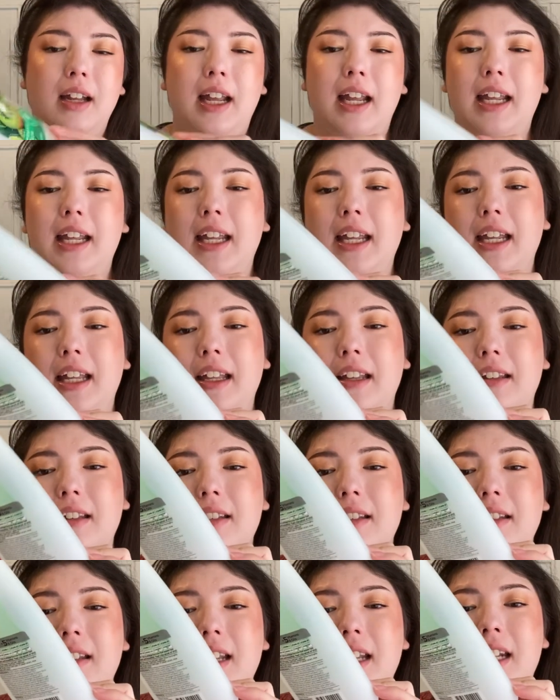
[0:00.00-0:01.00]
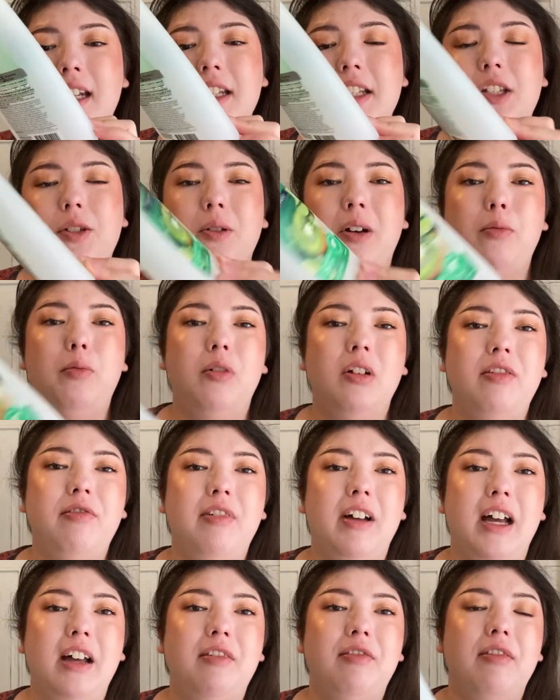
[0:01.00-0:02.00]
and it is
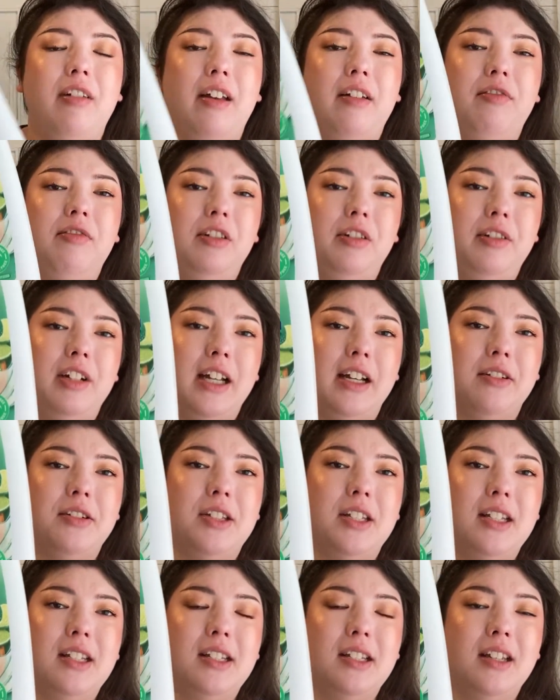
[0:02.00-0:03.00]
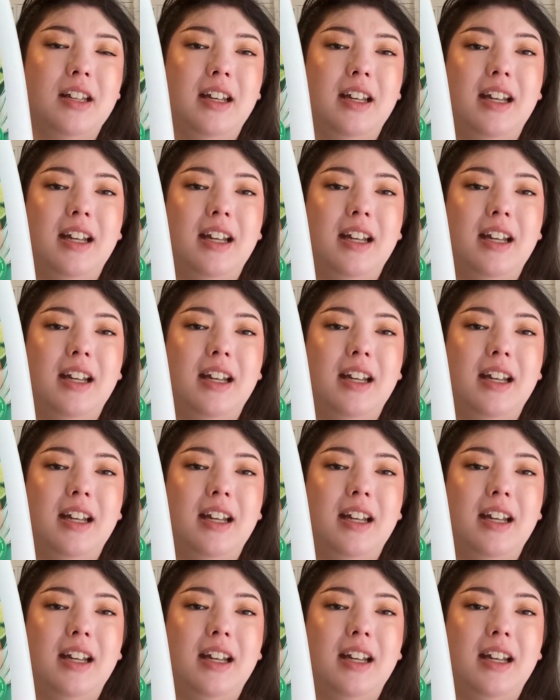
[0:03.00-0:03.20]
12.5 fluid ounces.